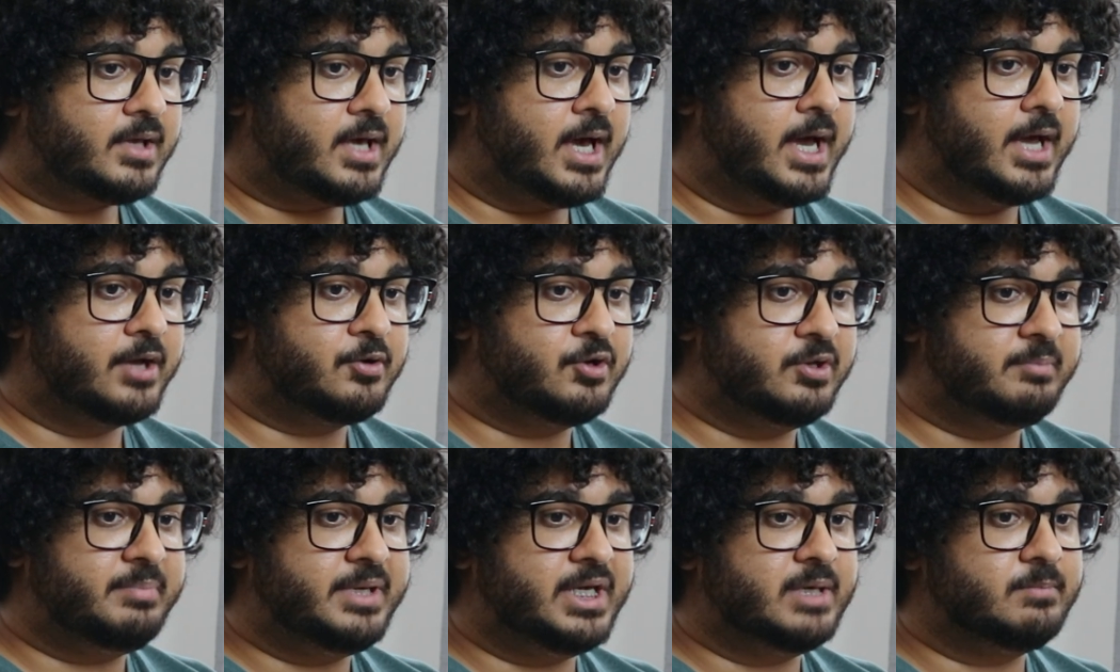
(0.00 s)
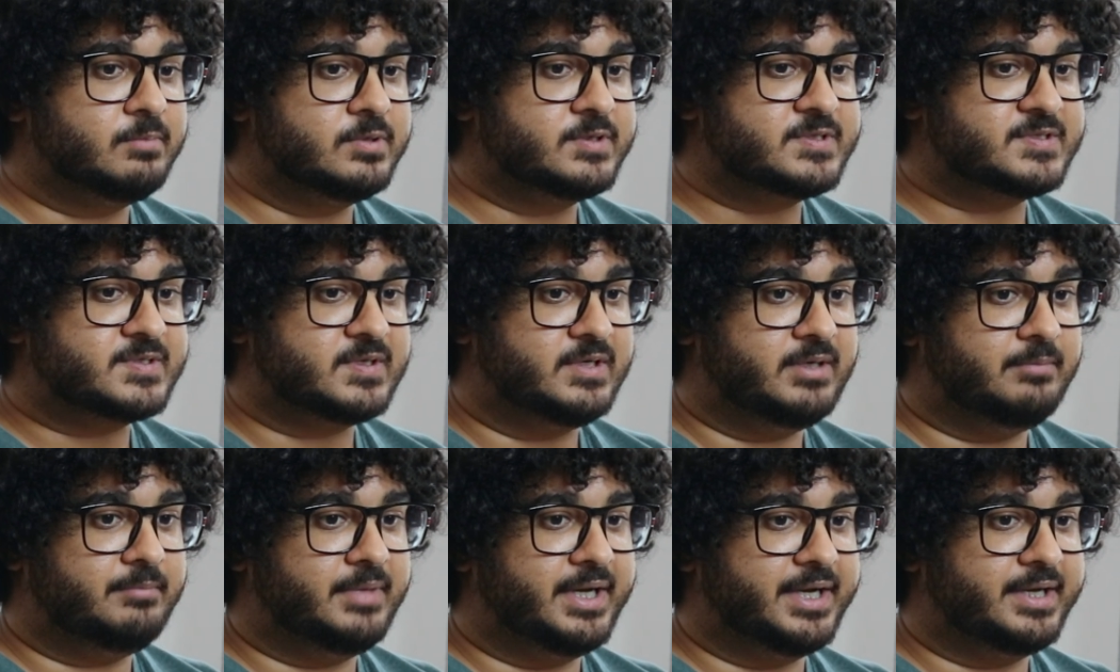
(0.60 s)
I could be a
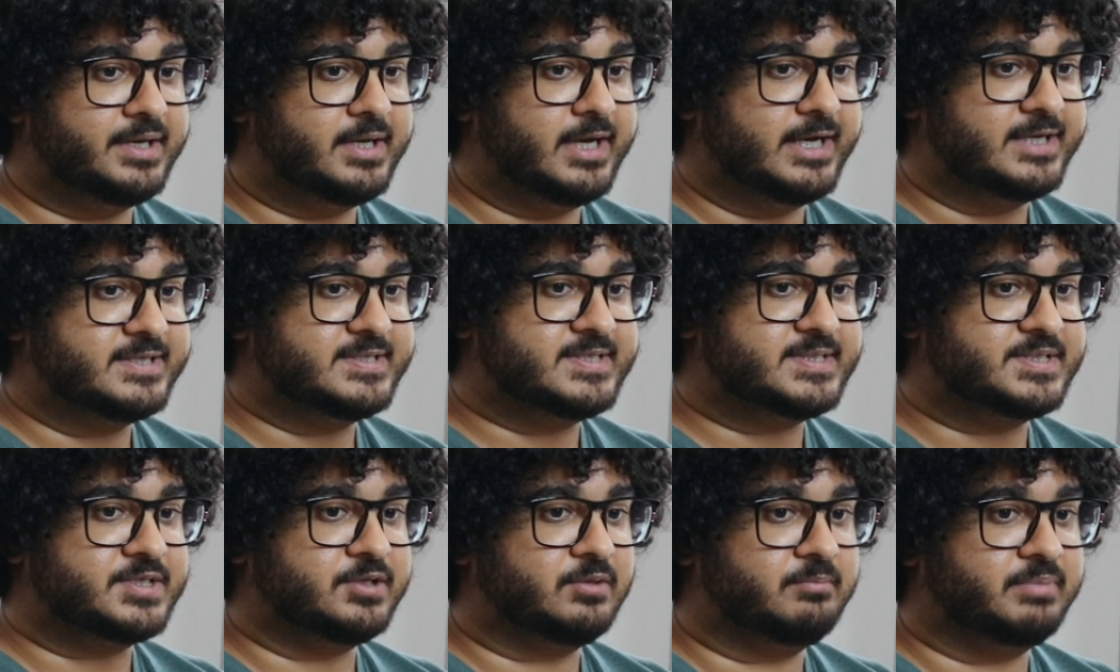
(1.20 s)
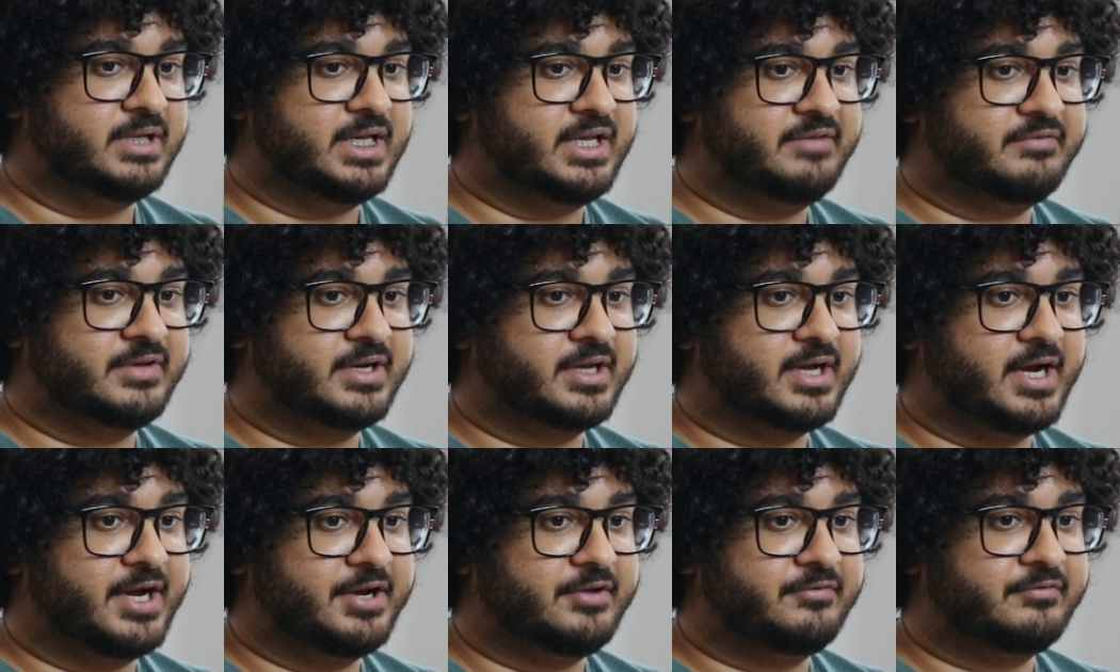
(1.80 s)
Muslim and still believe in
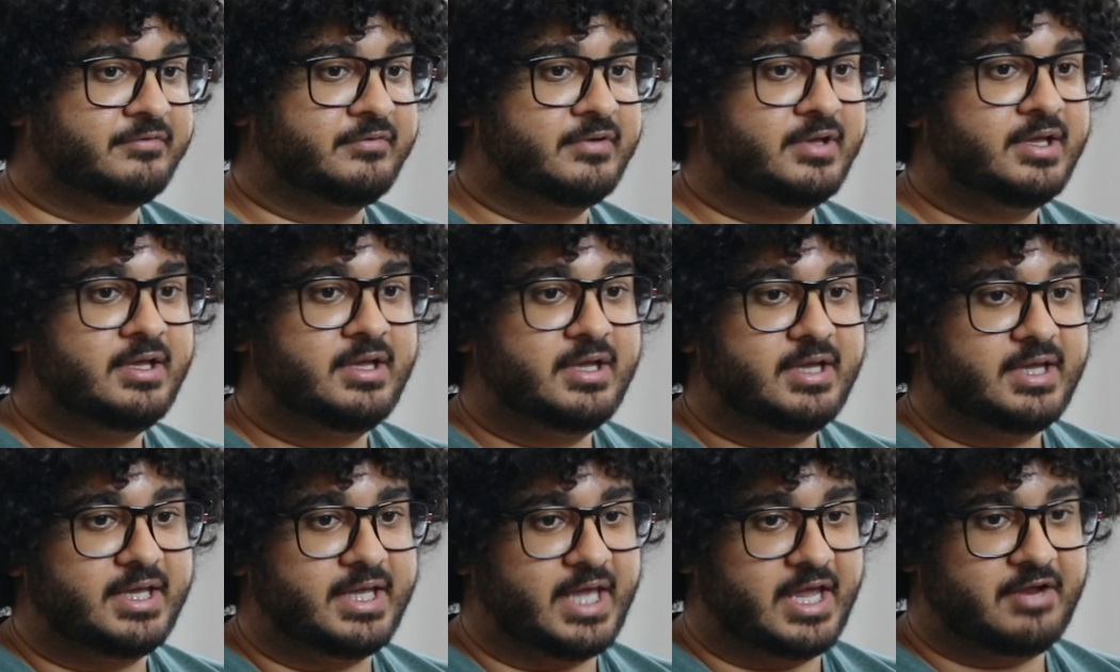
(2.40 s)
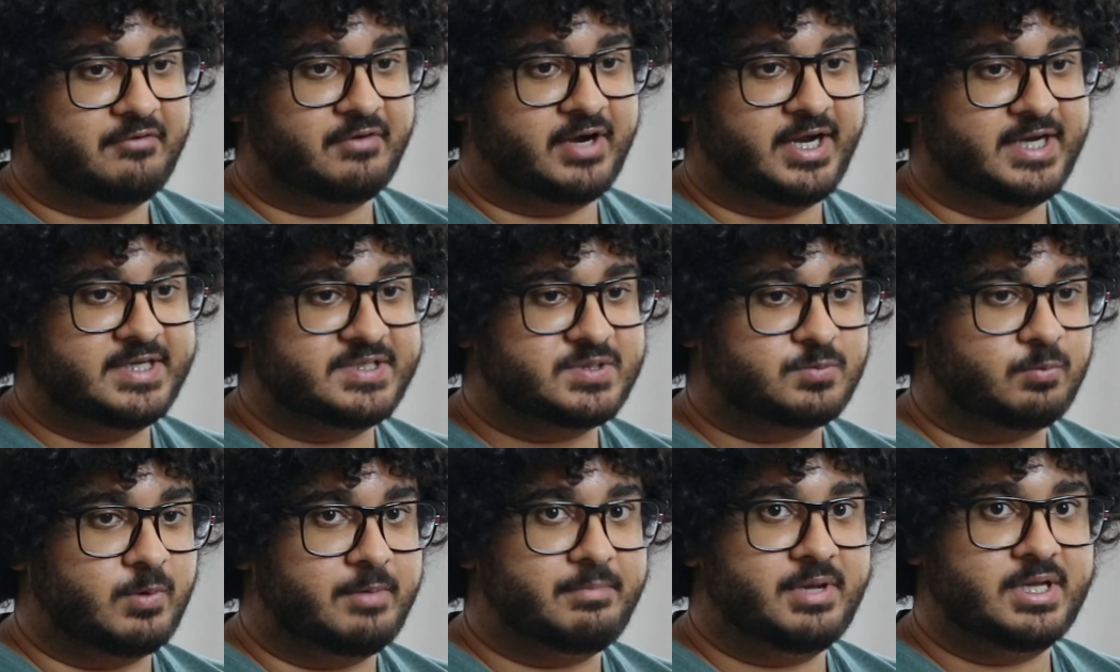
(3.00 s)
kind of gay
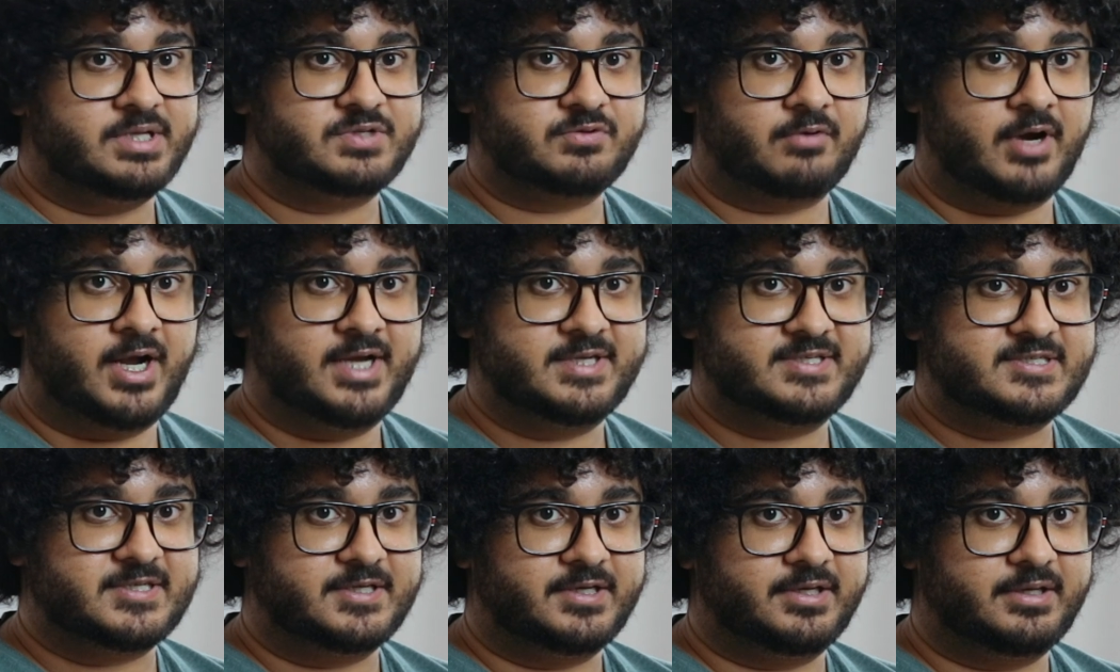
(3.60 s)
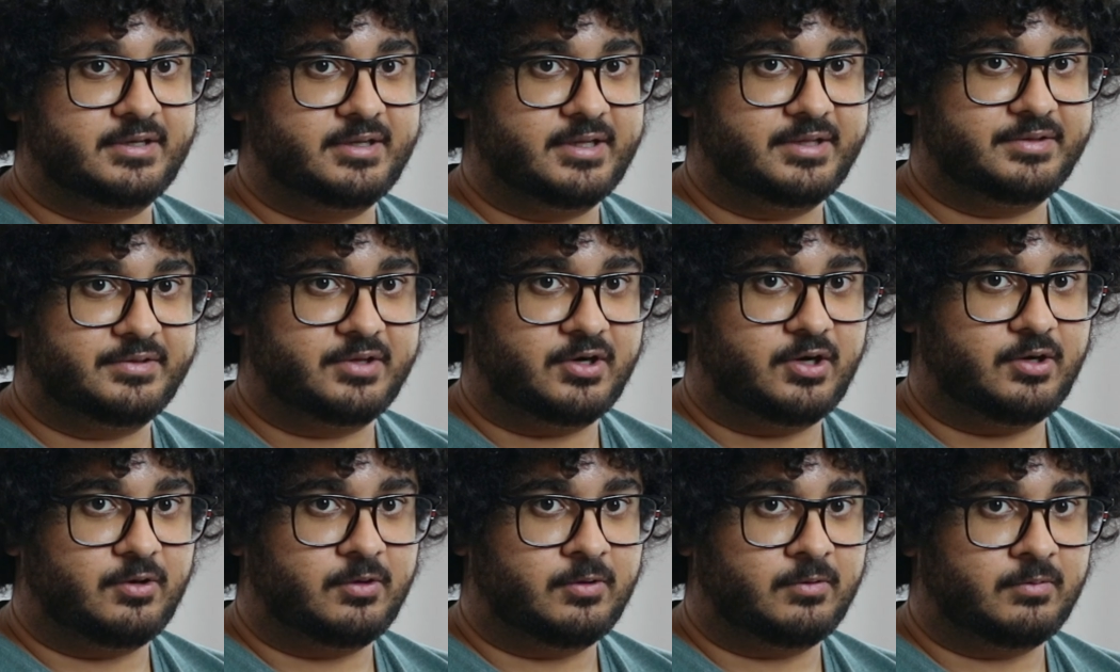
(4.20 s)
rights, women's rights, and the
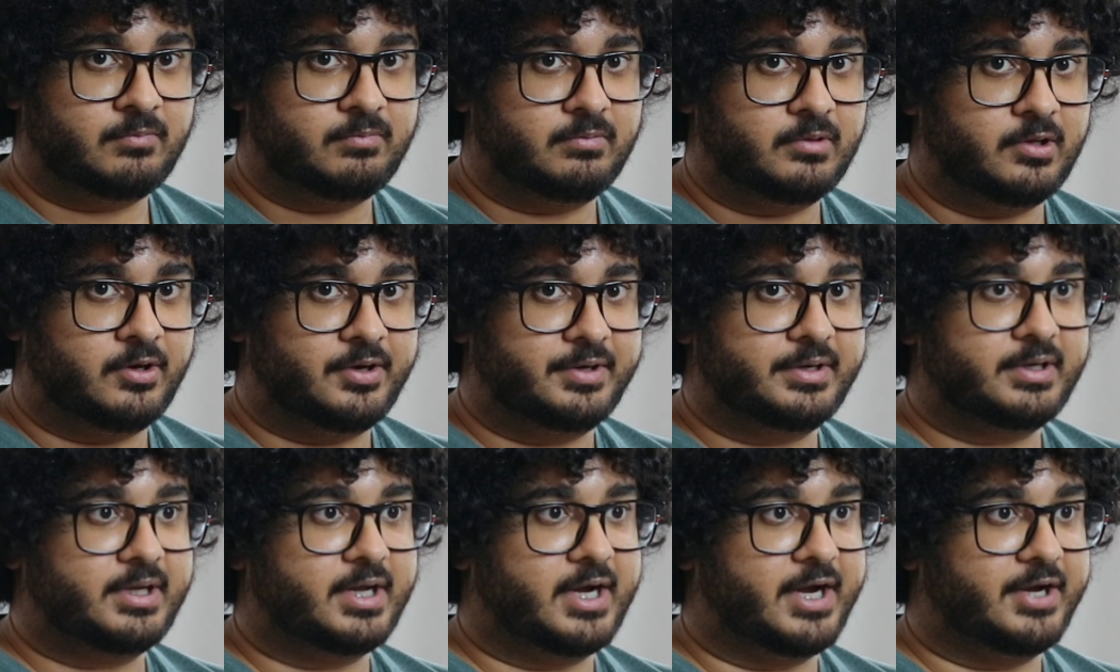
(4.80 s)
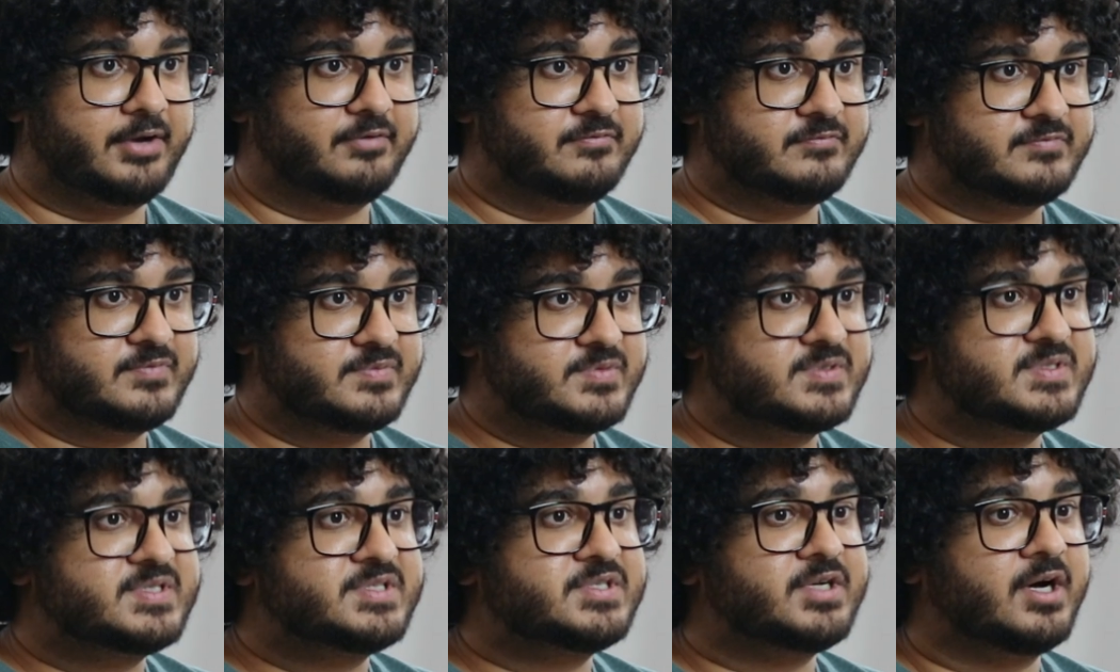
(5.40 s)
whole lot kind of
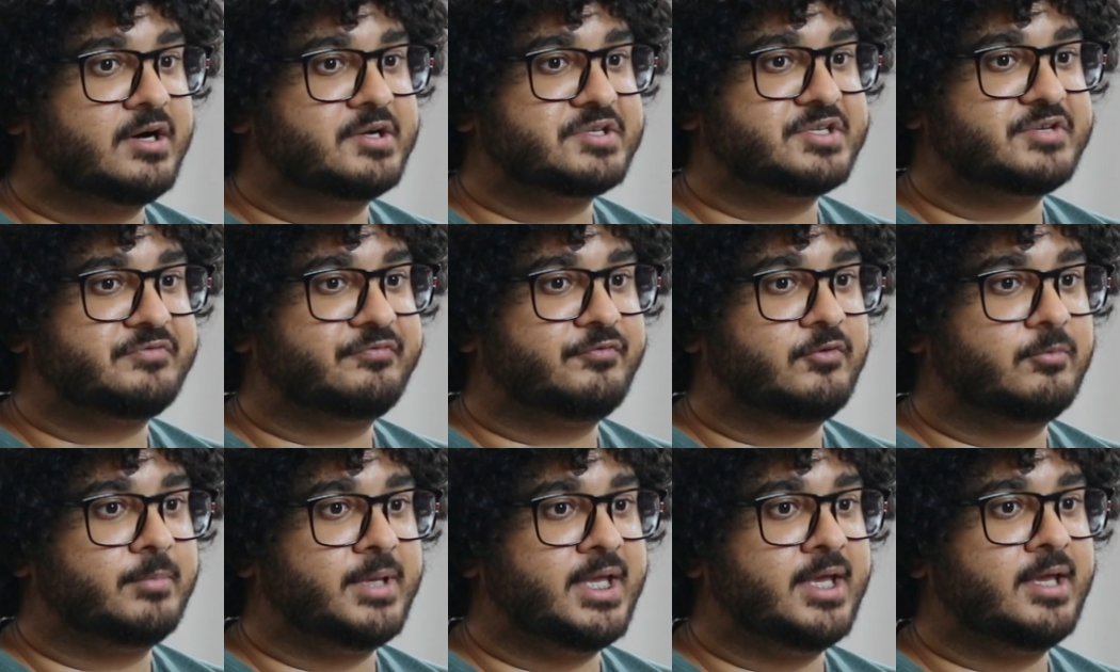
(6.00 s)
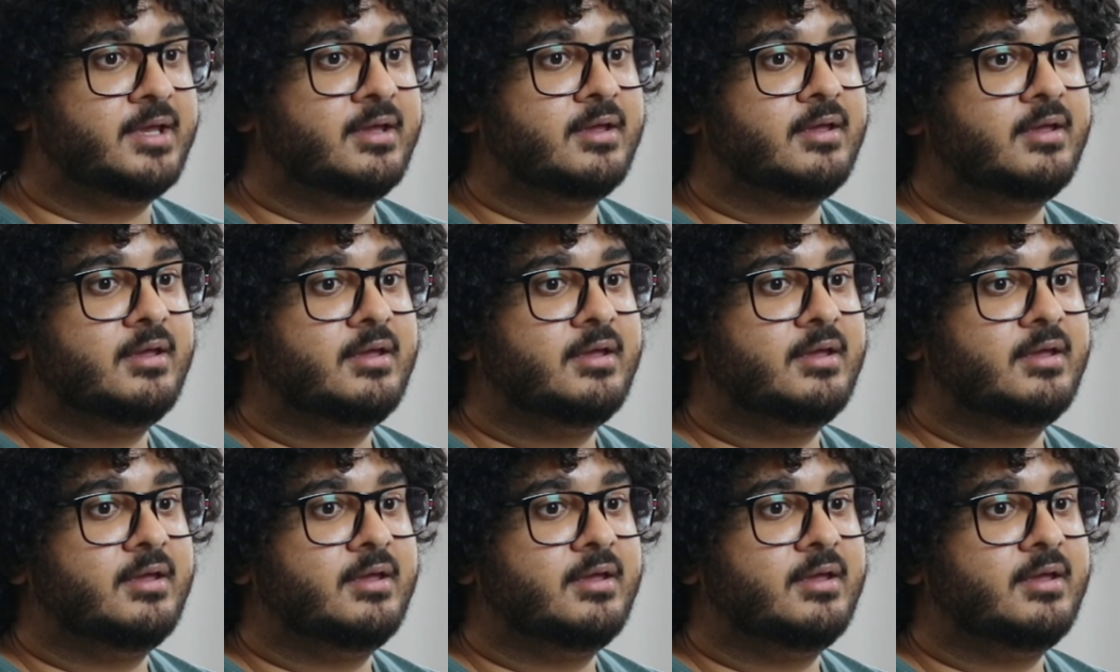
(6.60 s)
started for me.